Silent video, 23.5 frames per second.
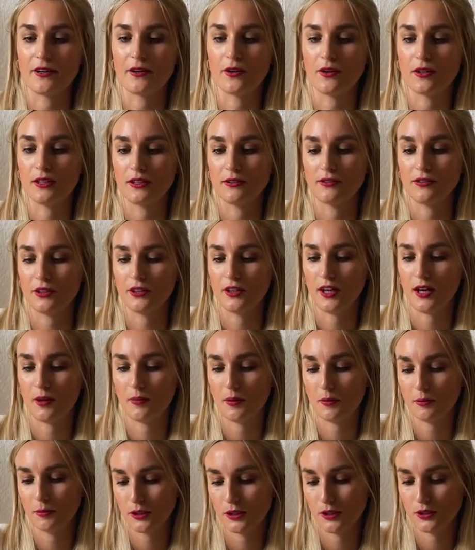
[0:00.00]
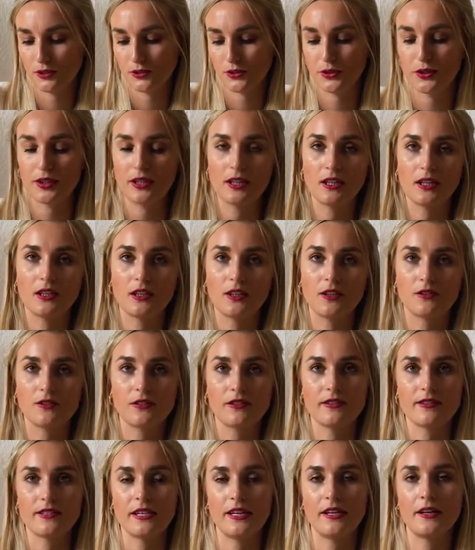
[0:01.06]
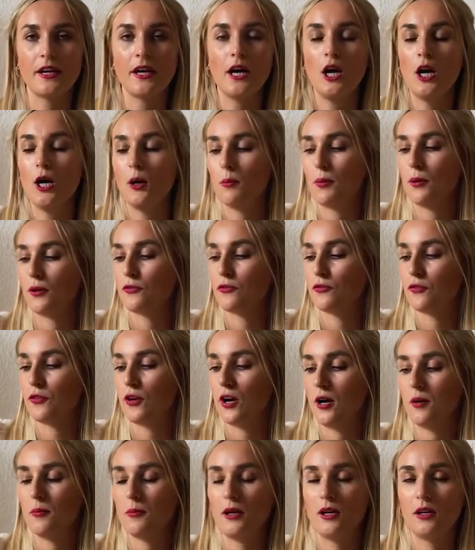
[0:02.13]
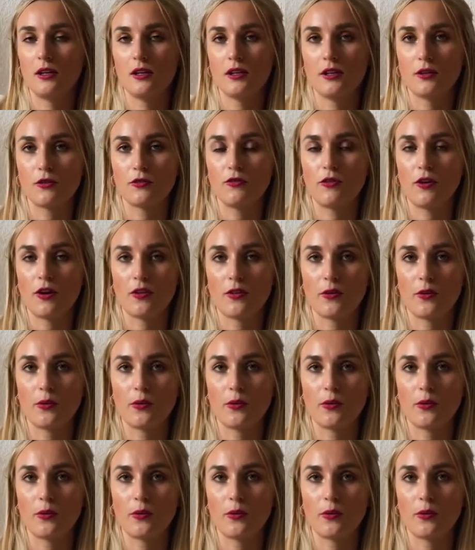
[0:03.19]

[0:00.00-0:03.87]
or if you come up close, you can clearly see it, but from a little farther